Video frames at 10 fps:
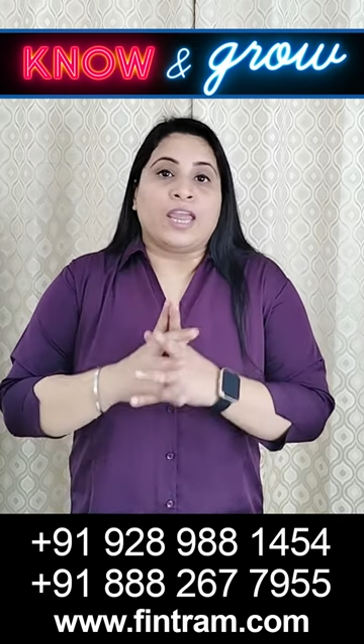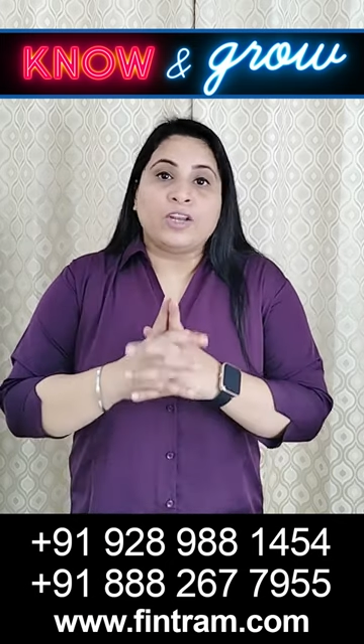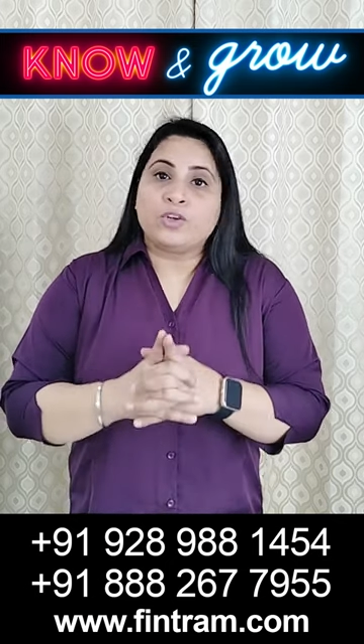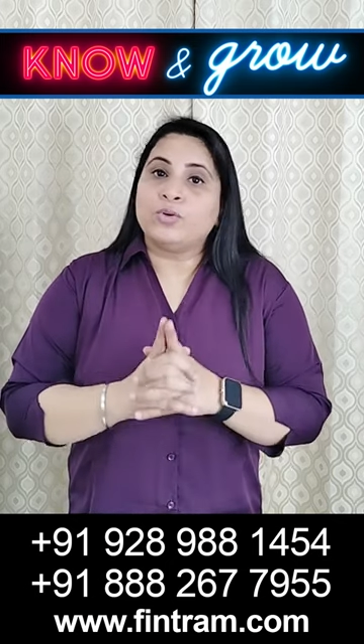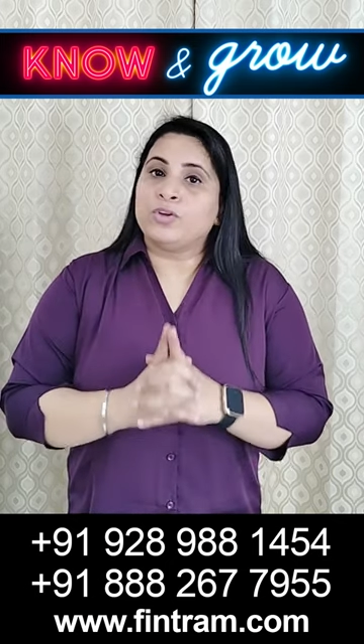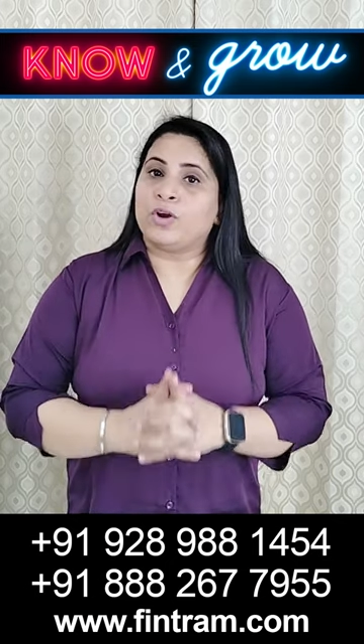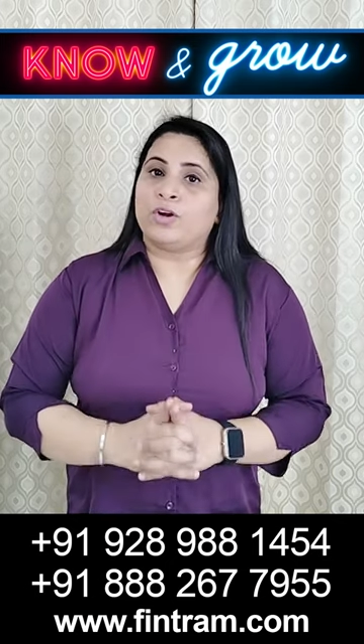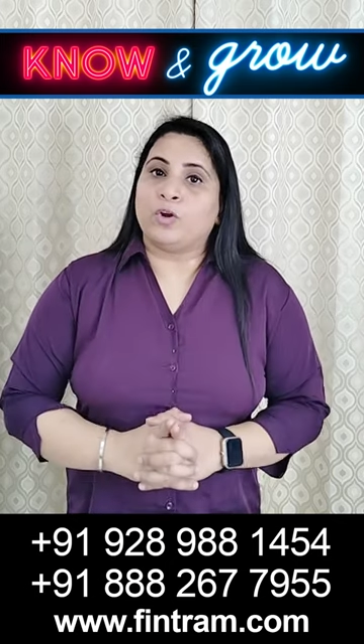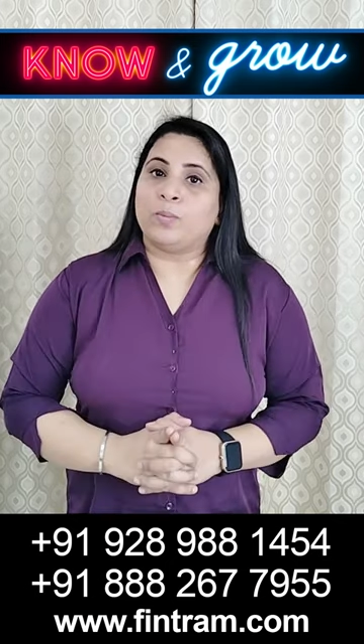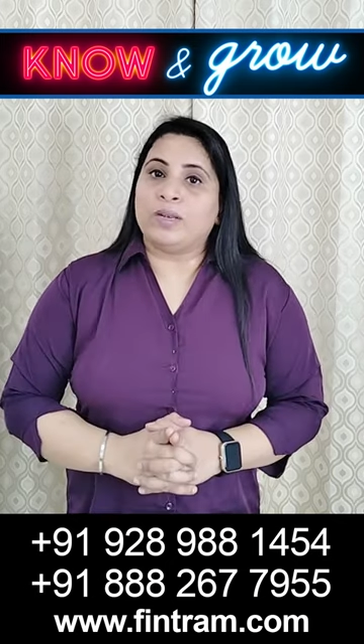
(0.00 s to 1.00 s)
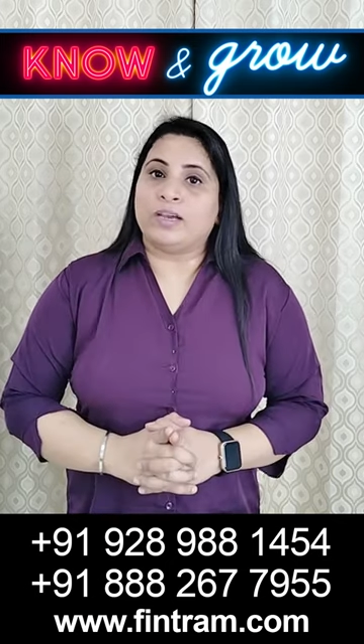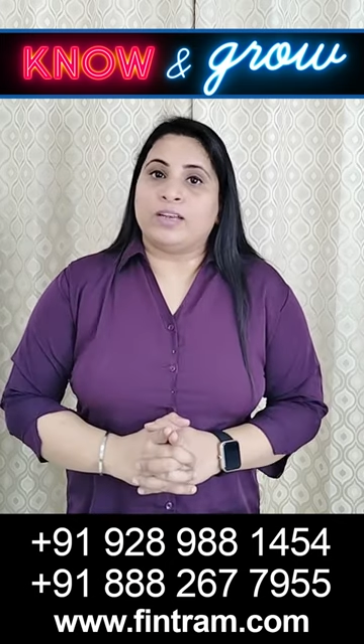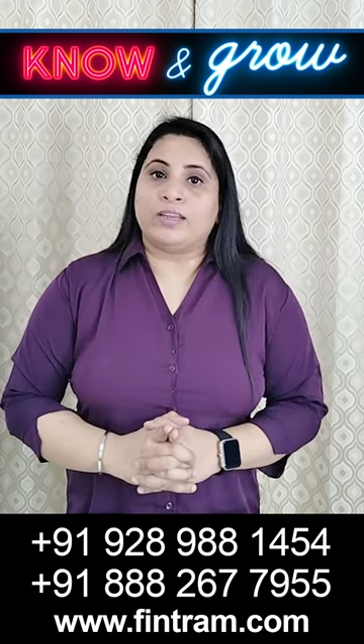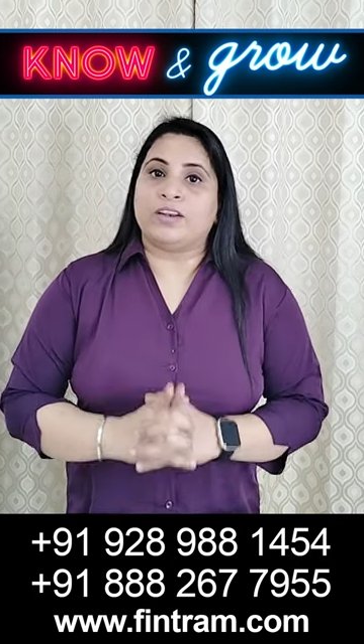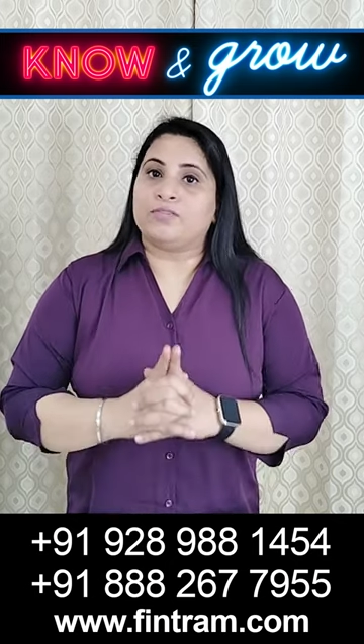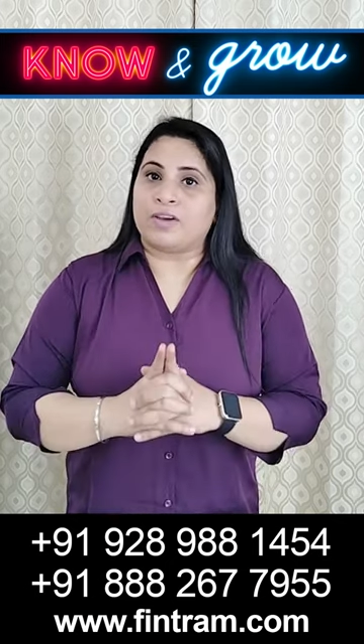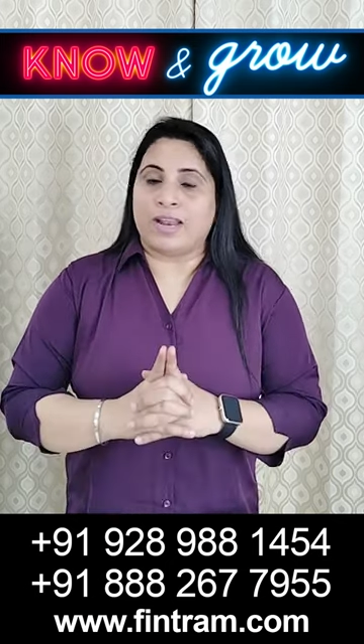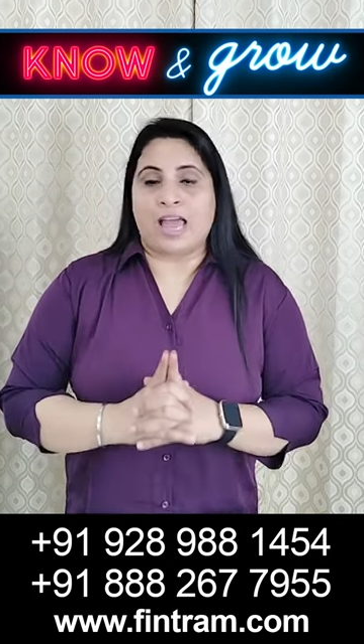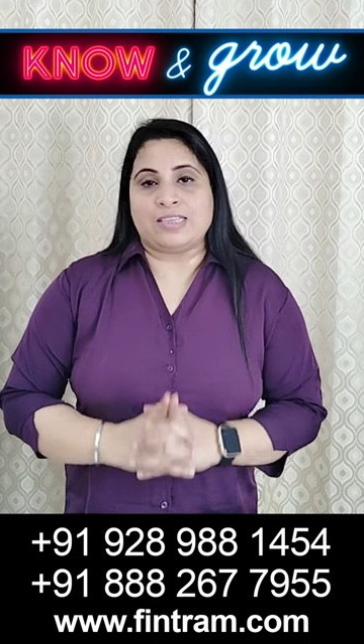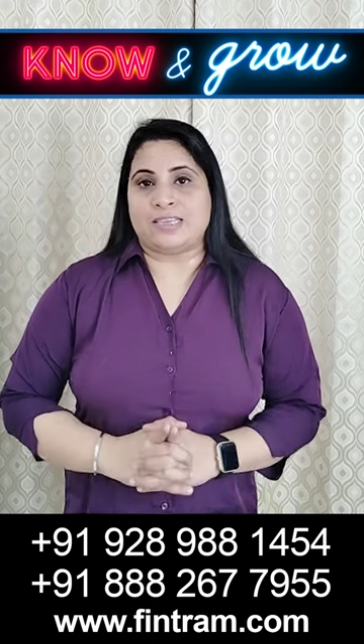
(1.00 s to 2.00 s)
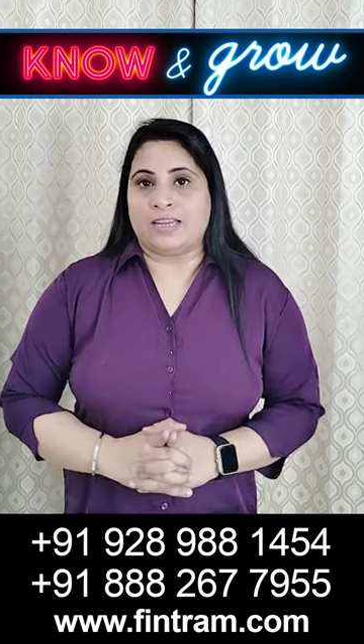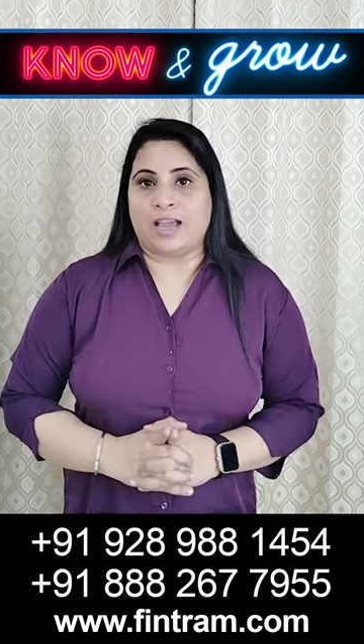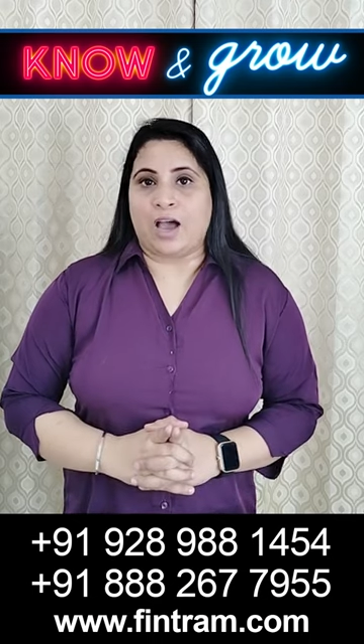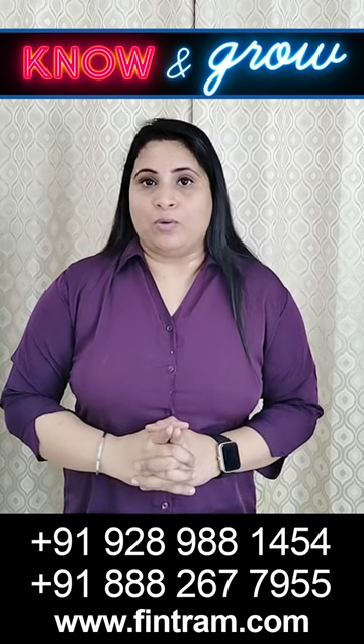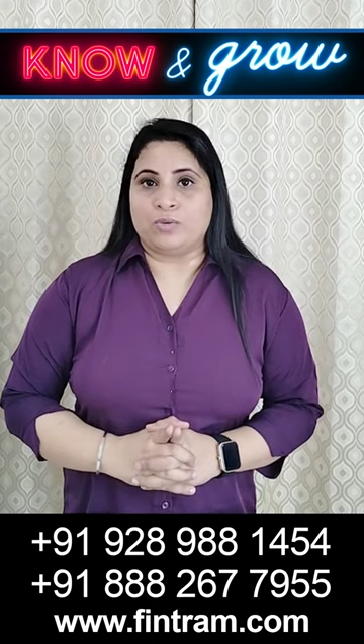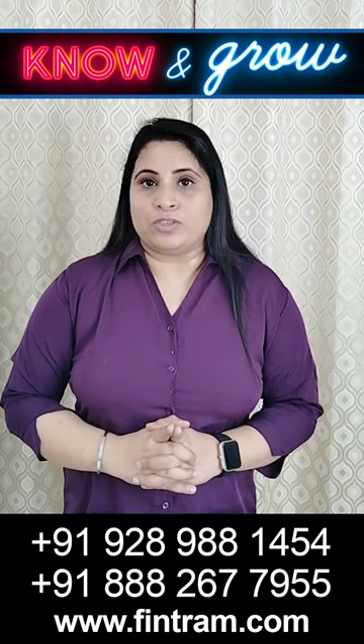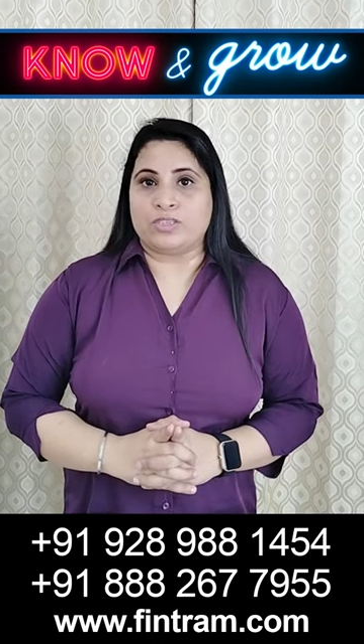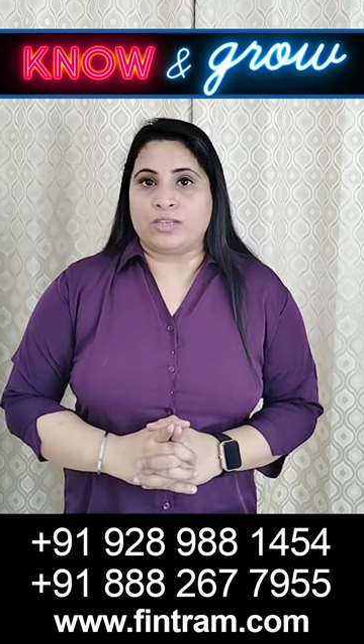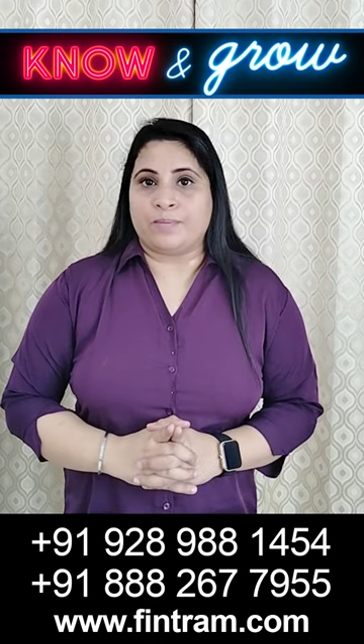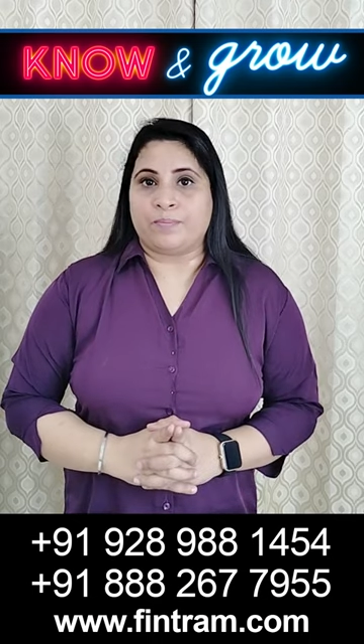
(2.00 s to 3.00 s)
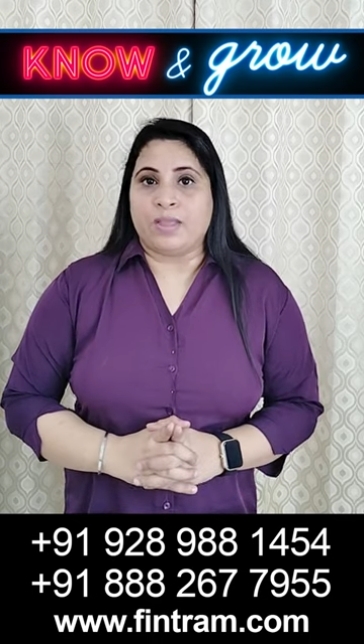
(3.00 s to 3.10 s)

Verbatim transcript: into your global career in finance and accounts